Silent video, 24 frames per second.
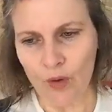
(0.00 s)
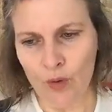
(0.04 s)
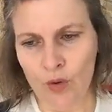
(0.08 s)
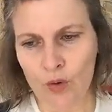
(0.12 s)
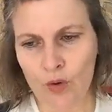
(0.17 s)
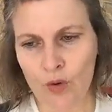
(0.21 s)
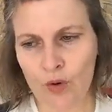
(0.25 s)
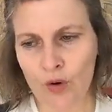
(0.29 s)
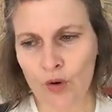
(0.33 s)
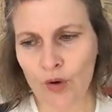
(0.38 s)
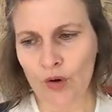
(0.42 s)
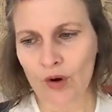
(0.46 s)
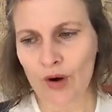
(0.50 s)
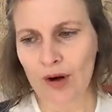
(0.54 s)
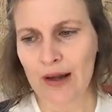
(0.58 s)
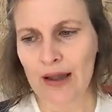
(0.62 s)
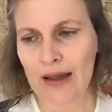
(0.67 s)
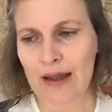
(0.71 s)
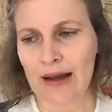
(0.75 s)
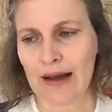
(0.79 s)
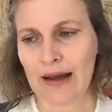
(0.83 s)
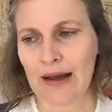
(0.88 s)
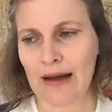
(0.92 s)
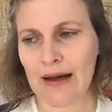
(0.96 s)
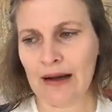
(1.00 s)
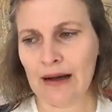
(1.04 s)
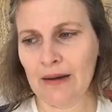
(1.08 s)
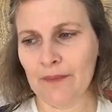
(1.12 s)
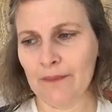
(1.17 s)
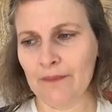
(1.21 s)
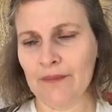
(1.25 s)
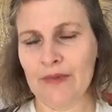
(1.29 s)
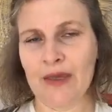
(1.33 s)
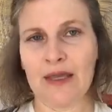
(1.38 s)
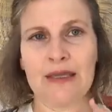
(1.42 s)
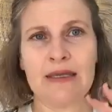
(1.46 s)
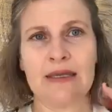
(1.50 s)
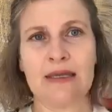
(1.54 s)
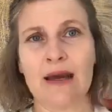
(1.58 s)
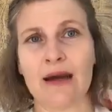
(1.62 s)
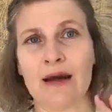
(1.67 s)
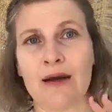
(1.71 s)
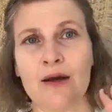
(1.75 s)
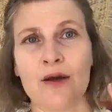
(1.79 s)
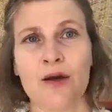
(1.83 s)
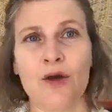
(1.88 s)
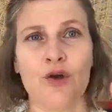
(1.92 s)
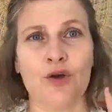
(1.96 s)
or
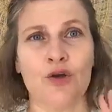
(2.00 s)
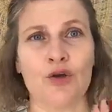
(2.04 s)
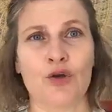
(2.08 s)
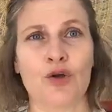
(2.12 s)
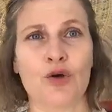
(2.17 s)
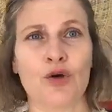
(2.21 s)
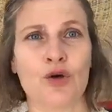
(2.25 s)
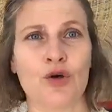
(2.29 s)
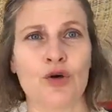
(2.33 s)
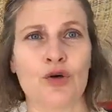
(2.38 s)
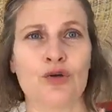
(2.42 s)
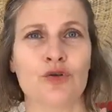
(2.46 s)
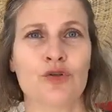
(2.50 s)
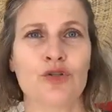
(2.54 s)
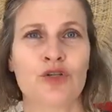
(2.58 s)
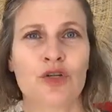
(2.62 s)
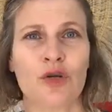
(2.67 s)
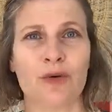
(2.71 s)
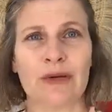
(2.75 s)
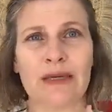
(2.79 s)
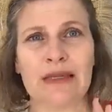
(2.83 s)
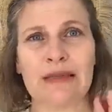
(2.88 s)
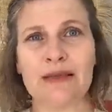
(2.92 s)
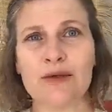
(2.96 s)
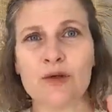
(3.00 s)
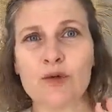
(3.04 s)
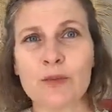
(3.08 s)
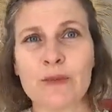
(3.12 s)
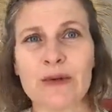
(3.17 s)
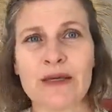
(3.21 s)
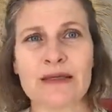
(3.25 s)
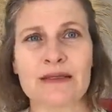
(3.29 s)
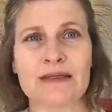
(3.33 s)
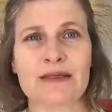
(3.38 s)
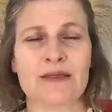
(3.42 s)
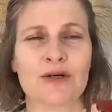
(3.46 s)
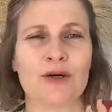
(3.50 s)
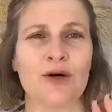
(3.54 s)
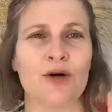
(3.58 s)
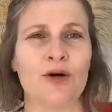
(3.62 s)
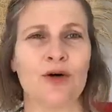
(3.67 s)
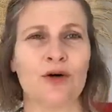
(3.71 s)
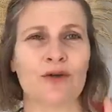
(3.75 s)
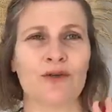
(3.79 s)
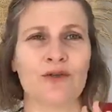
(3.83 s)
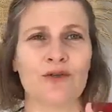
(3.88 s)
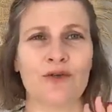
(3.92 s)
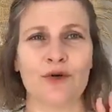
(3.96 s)
young girls showing little bits
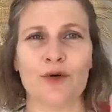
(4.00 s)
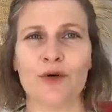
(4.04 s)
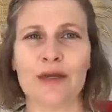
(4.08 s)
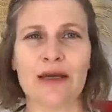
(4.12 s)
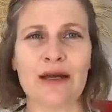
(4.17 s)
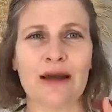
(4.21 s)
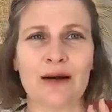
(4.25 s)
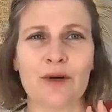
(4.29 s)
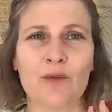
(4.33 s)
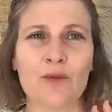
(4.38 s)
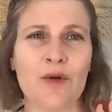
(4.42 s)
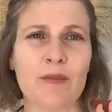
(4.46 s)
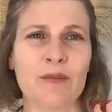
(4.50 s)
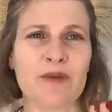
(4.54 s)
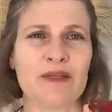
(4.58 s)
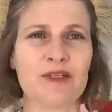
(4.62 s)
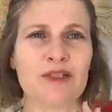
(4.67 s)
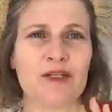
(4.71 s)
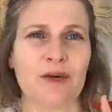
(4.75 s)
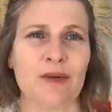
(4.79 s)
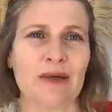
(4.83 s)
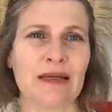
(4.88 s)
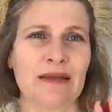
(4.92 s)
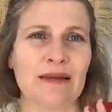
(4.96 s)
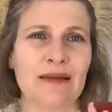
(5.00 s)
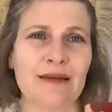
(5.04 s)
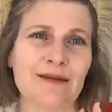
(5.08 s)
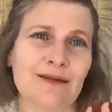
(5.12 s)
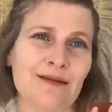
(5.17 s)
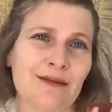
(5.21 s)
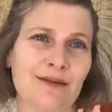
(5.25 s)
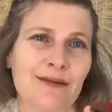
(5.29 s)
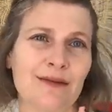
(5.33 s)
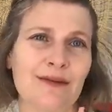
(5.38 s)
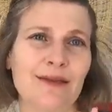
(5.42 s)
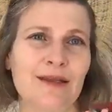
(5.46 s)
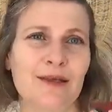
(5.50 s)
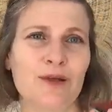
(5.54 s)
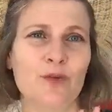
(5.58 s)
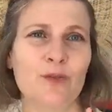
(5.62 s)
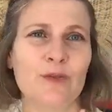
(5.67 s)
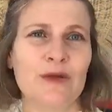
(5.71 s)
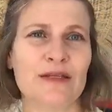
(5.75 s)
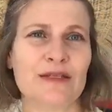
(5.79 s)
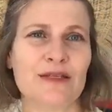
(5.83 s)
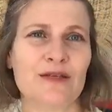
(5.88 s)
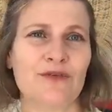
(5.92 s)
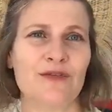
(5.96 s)
of, or young women showing little
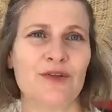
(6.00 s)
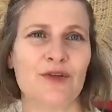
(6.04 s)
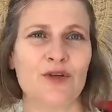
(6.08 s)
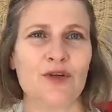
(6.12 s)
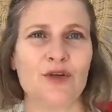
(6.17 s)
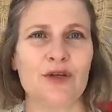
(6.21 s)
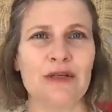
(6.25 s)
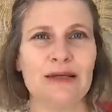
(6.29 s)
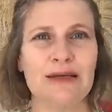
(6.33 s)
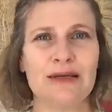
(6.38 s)
bits of the new